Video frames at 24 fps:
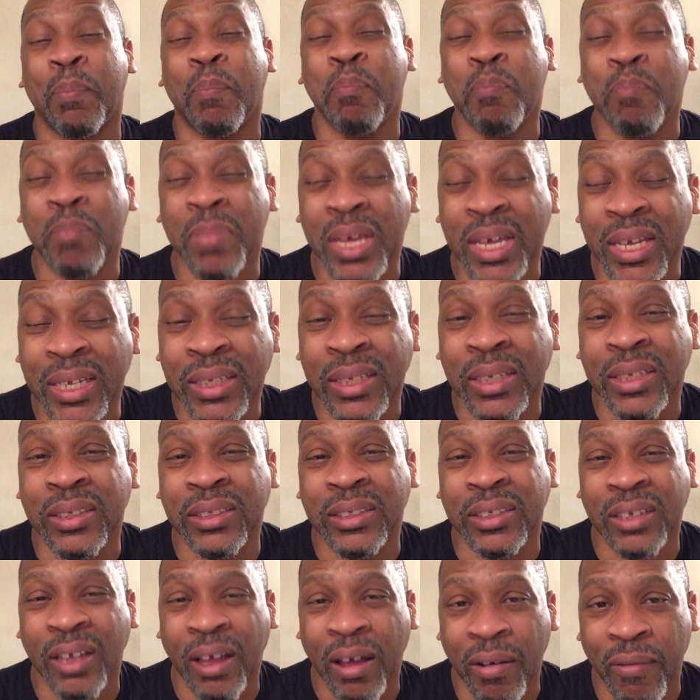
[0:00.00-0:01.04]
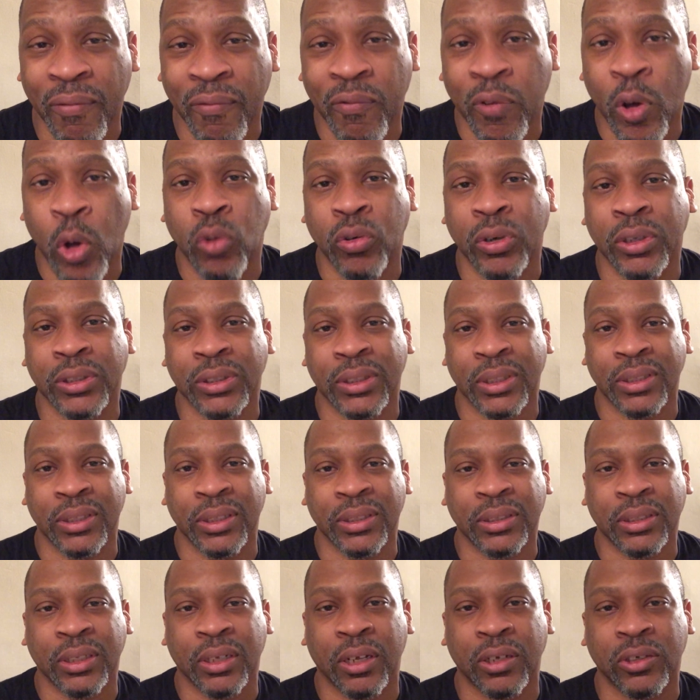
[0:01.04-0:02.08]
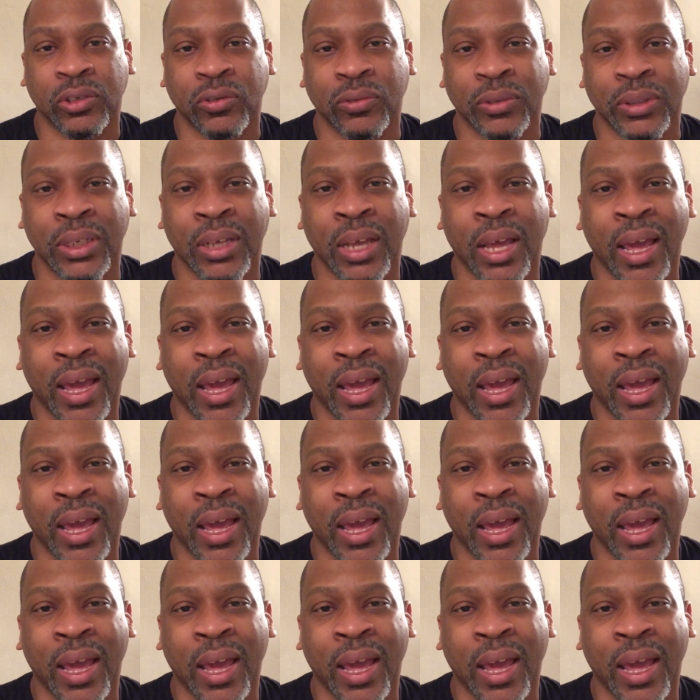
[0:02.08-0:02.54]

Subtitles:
millions of voters in this country.